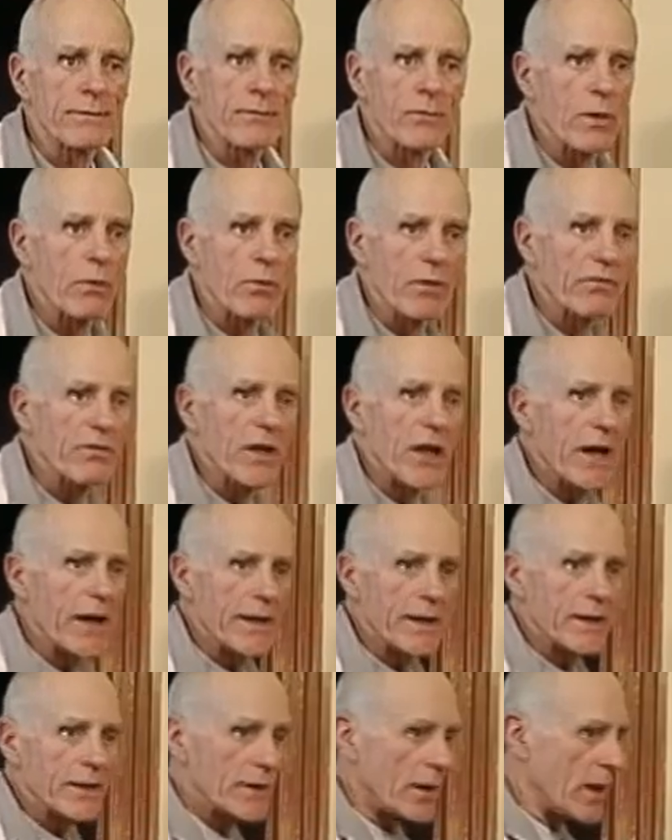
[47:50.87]
when we're
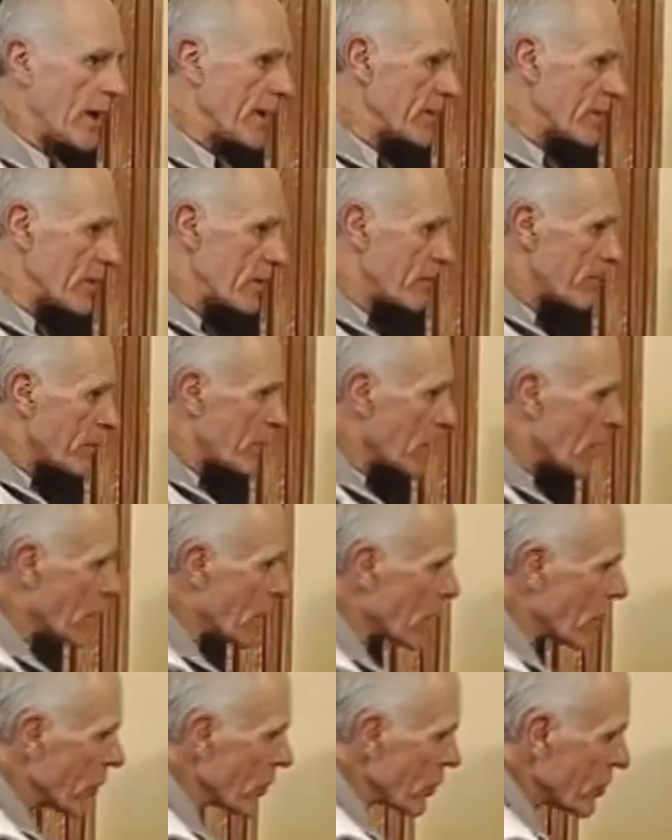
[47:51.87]
flying a glider,
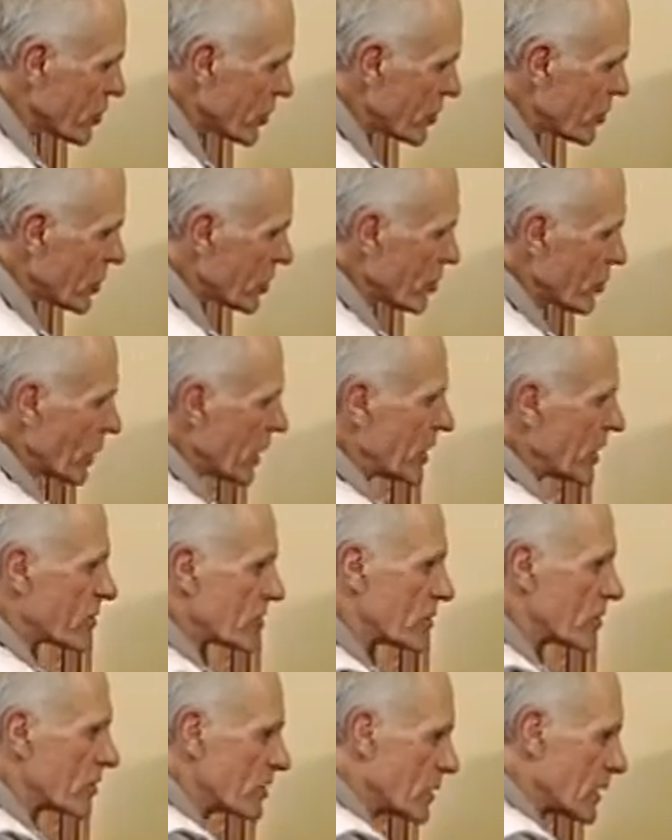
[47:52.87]
there is a
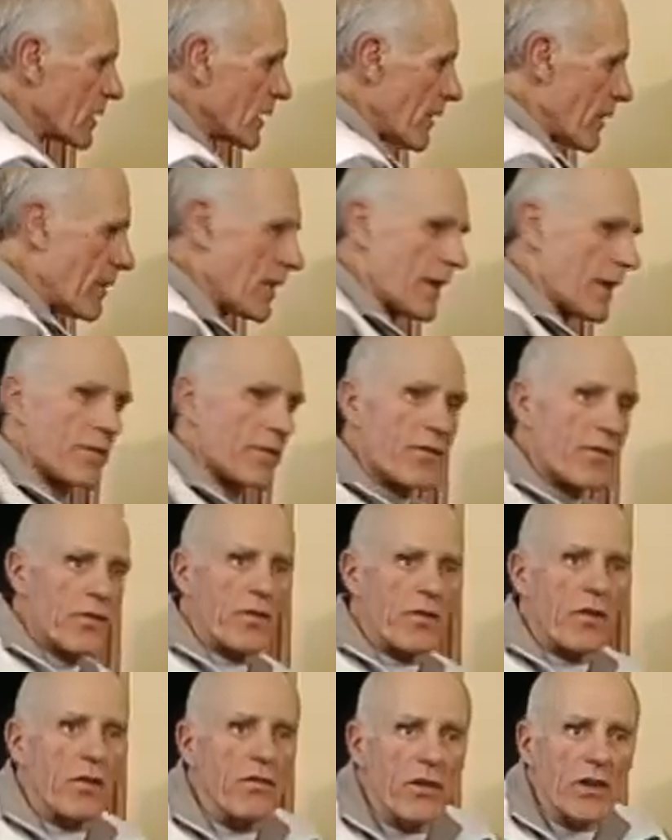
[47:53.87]
situation that
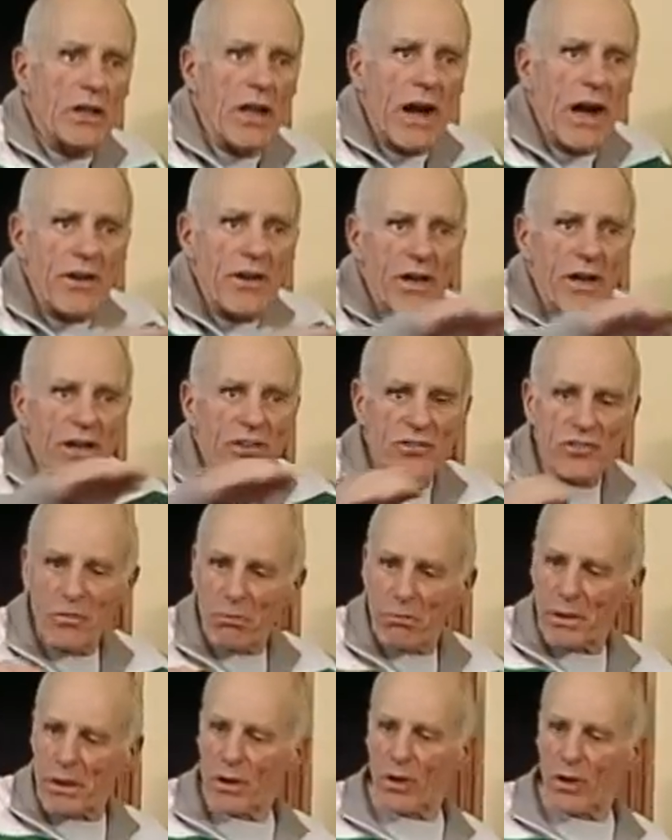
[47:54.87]
the glider has some
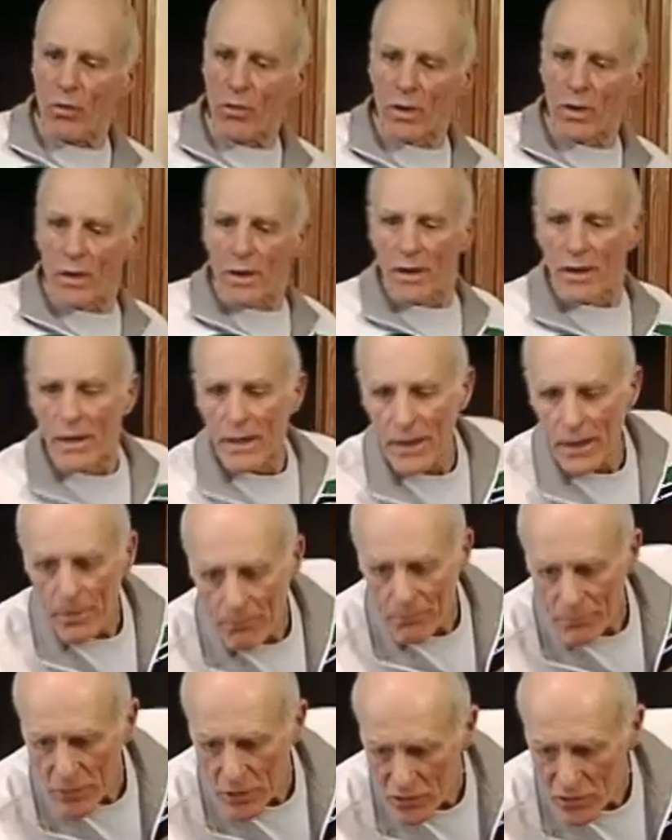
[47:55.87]
billow.
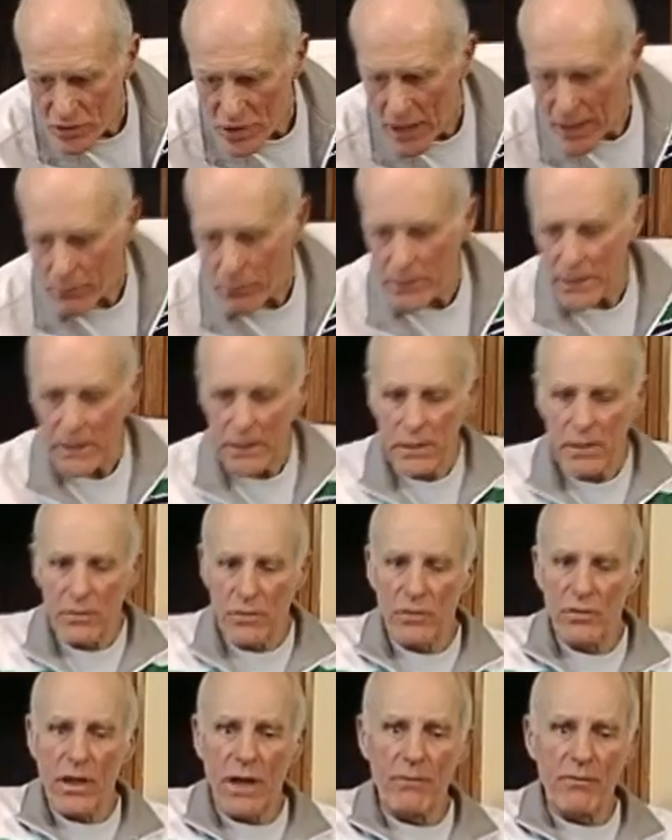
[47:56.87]
There's not
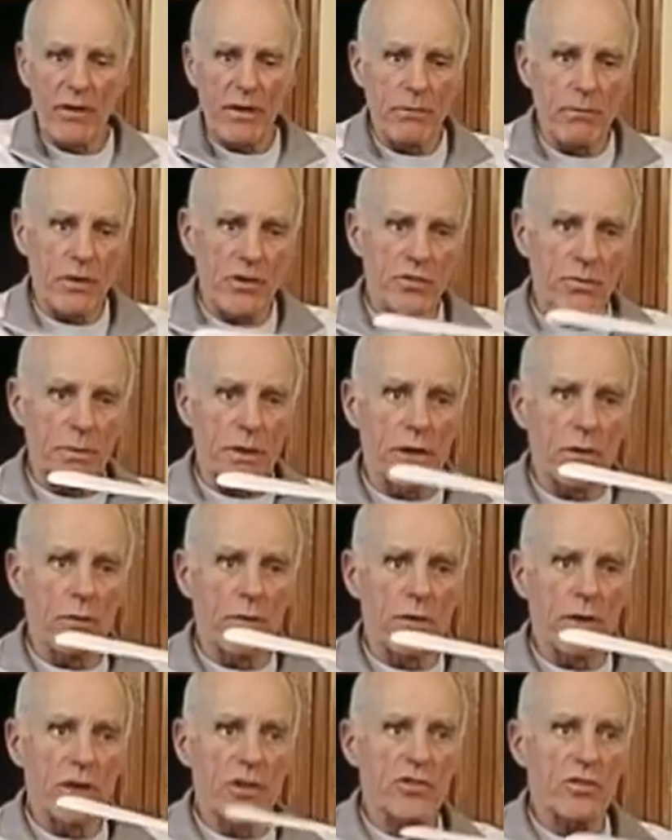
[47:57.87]
very much billow
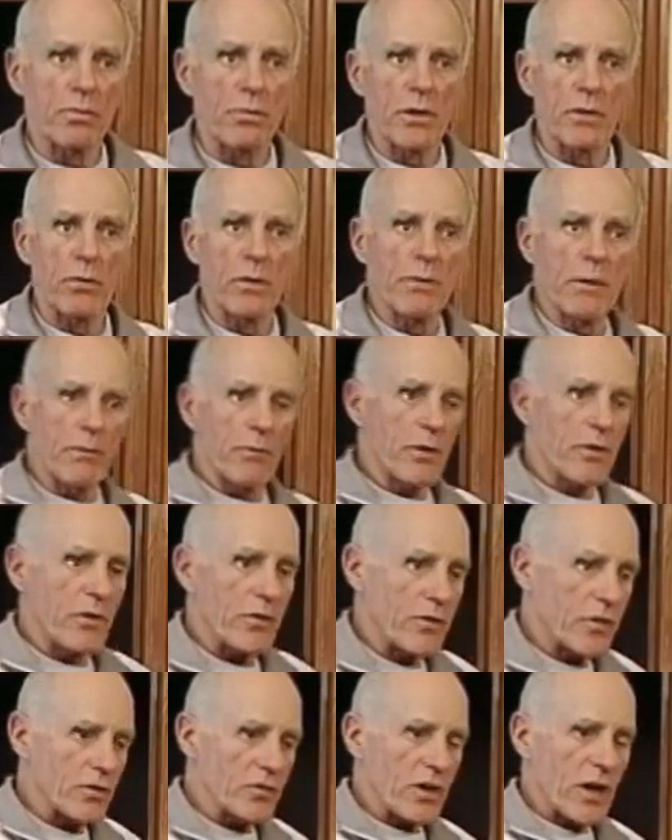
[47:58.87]
in this, but remember
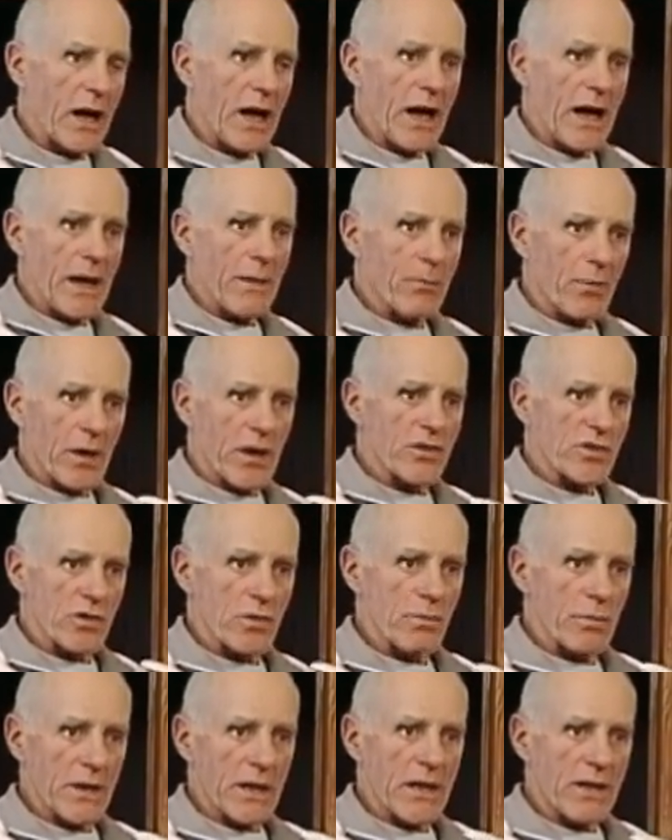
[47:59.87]
that there's a high pressure
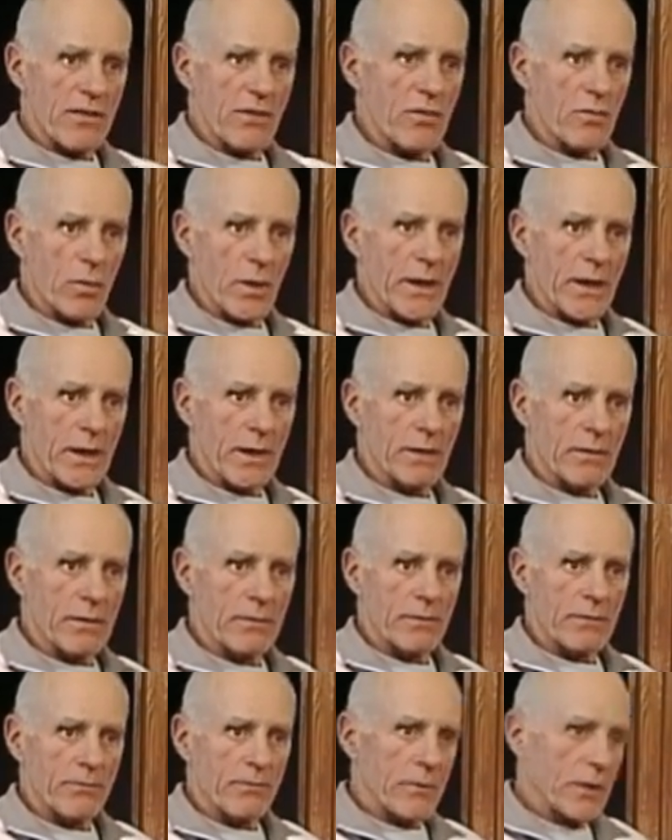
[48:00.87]
beneath the wing.
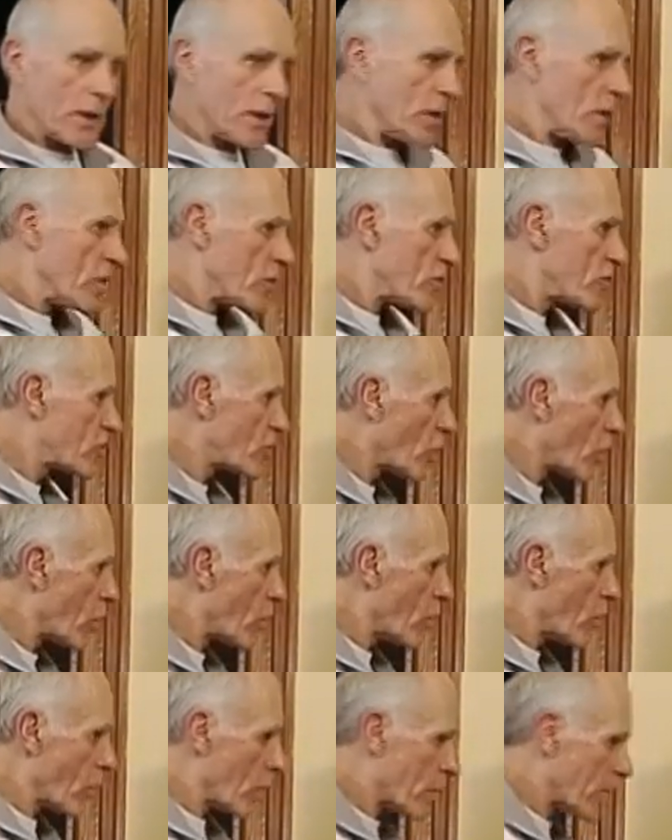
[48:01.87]
So